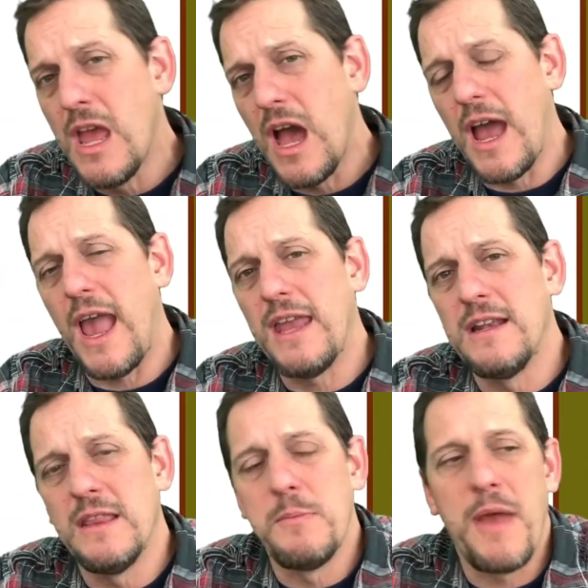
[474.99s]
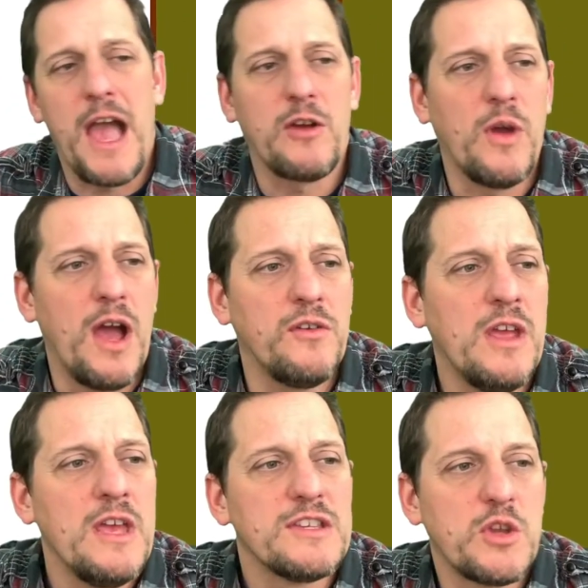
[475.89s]
I hide it in the background.
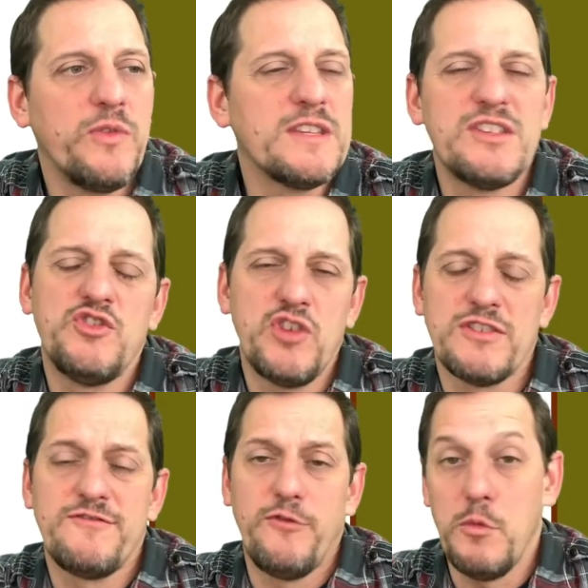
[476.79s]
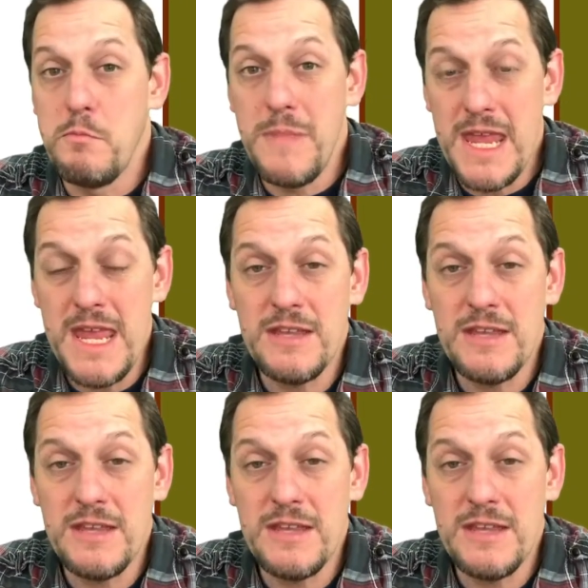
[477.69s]
So this is just for me